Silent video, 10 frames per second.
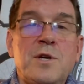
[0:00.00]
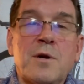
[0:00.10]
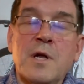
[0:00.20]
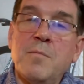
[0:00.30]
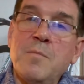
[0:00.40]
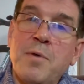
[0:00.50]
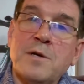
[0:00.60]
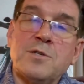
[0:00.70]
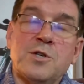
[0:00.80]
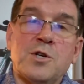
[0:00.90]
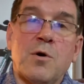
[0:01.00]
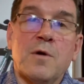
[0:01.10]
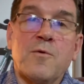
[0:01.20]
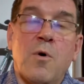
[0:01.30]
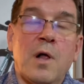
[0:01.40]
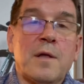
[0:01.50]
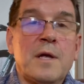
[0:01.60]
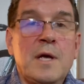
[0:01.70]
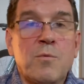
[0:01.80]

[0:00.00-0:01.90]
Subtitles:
you're going to be best assured of quality